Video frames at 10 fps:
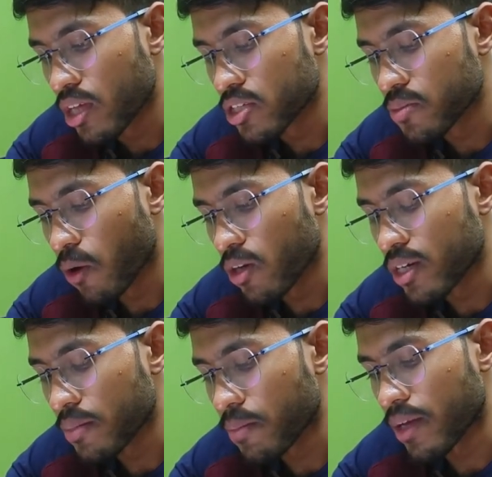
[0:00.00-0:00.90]
small
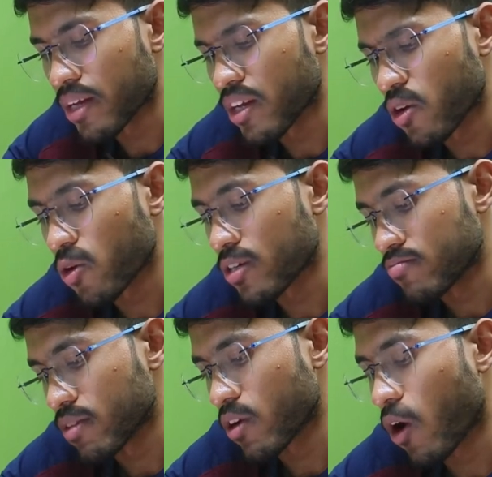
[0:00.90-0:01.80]
t plane. Okay,
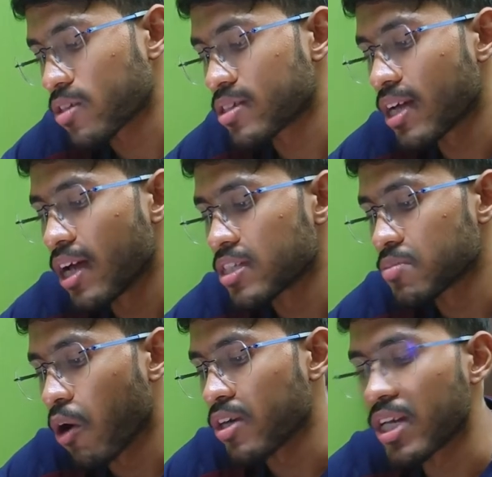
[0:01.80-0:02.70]
because
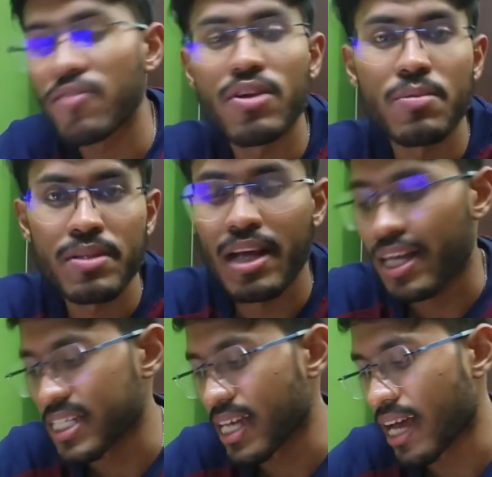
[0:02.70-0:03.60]
small t will be the
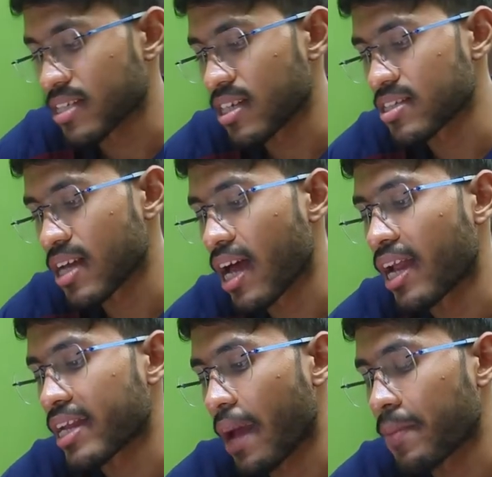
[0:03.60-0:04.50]
x-axis
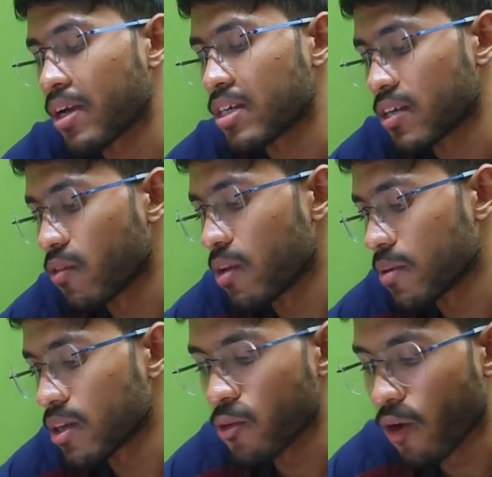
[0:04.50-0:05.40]
and capital T will
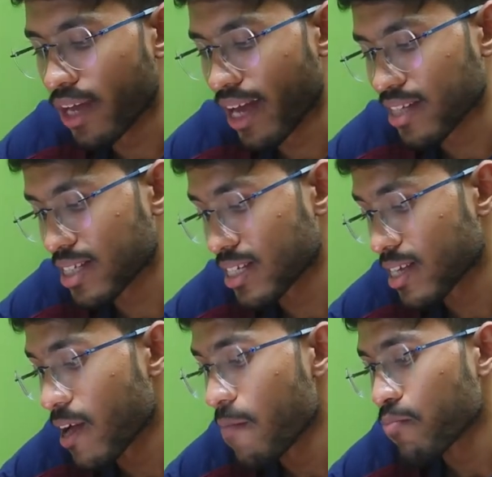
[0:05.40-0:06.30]
be the y-axis.
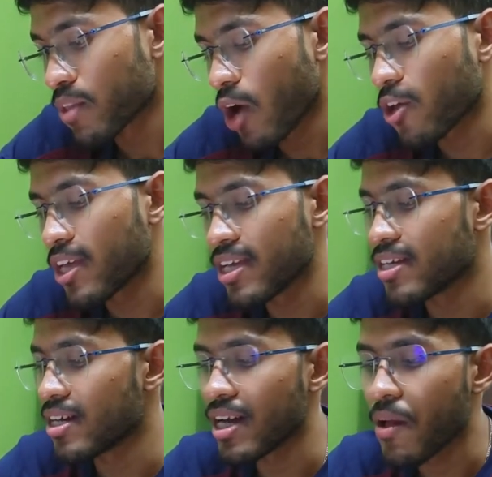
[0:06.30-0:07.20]
Now
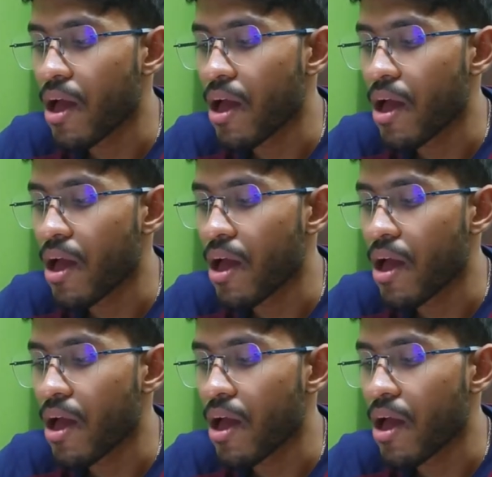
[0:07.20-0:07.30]
here,